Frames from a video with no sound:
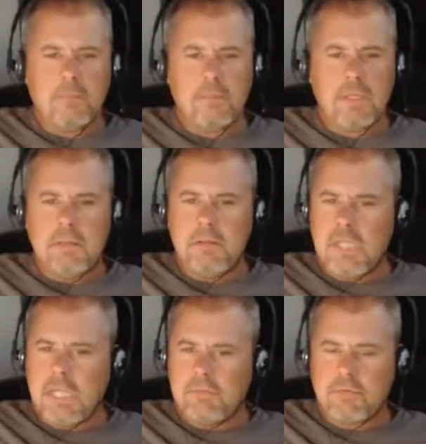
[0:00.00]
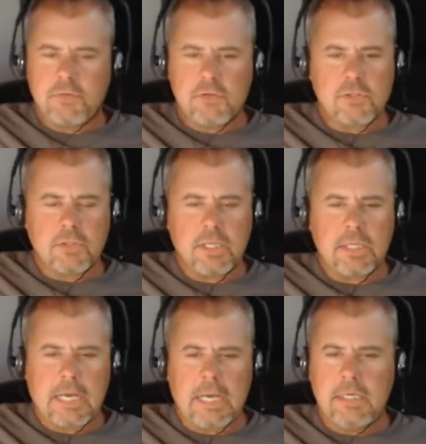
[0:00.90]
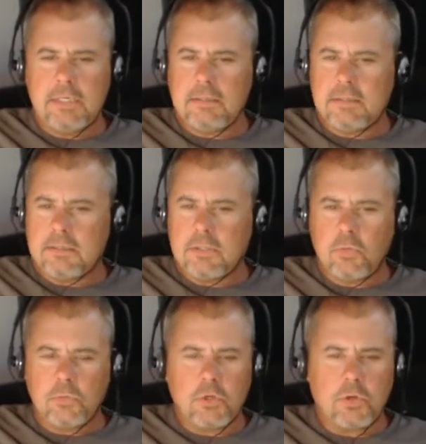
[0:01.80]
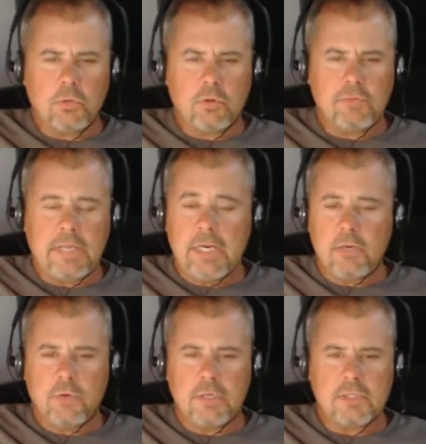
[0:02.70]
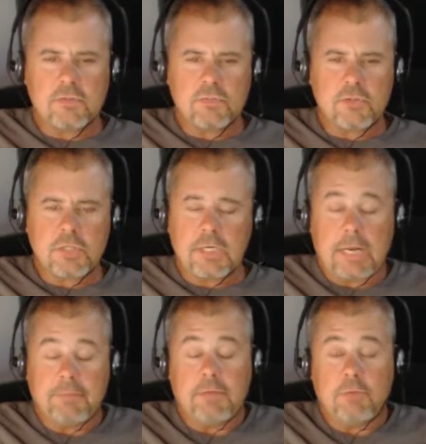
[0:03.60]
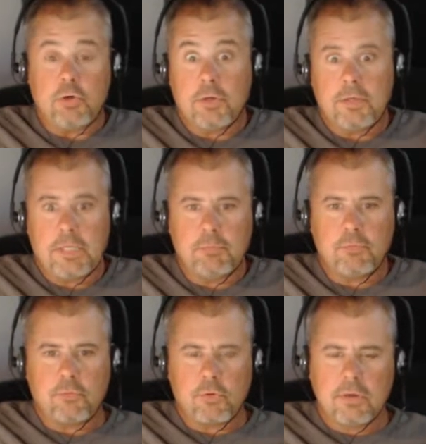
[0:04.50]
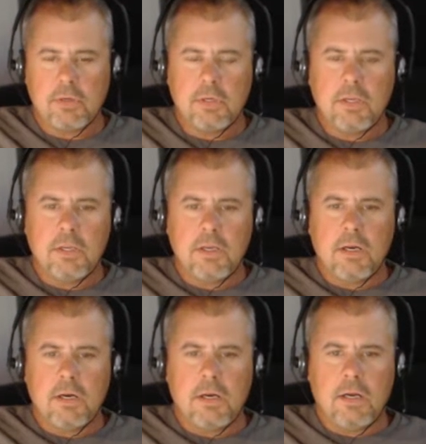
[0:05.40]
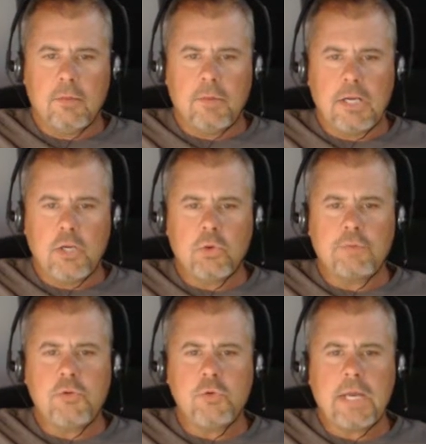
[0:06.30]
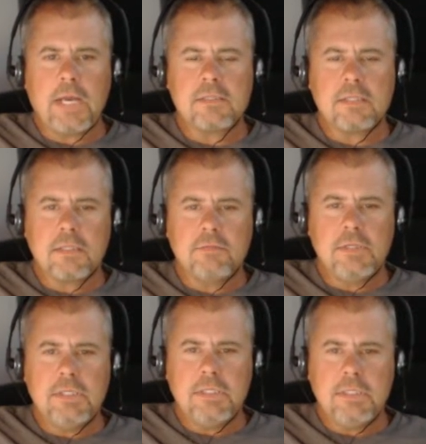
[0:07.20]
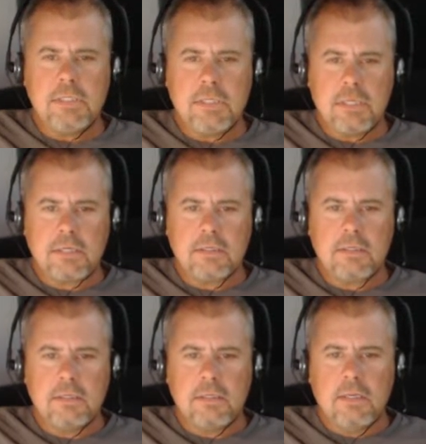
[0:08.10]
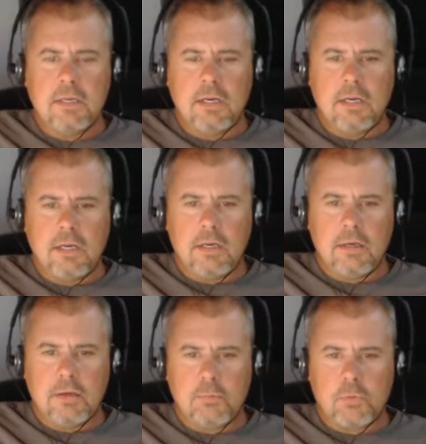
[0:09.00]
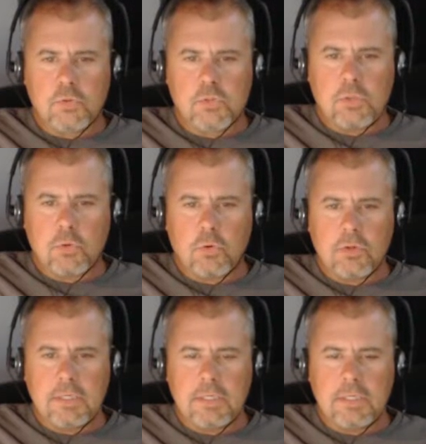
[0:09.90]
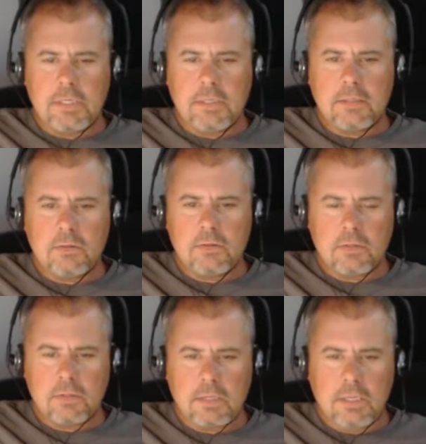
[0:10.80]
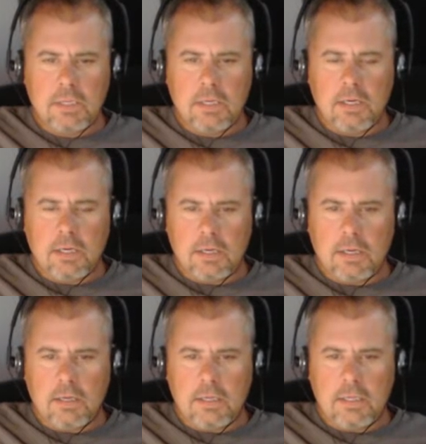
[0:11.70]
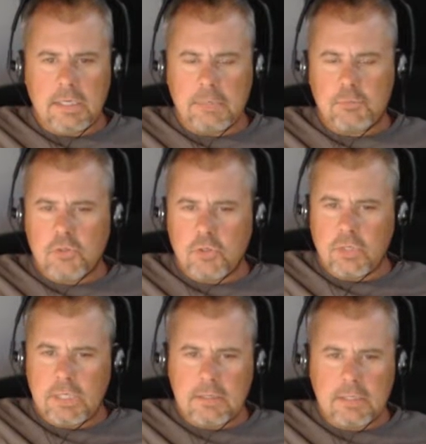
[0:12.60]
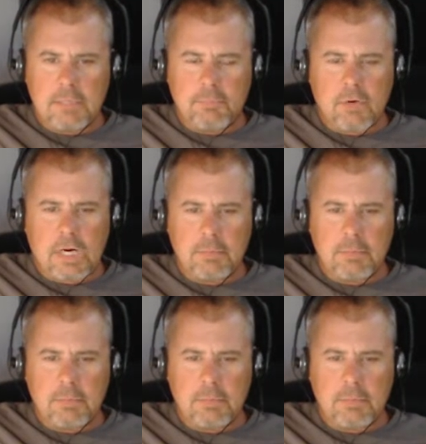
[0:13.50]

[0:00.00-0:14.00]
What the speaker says: Never fished the lake. I don't know of anyone that's fished, and I've never heard of the name before. I know a few guys that live in Indiana, mostly northern Indiana, and I'm sure that they probably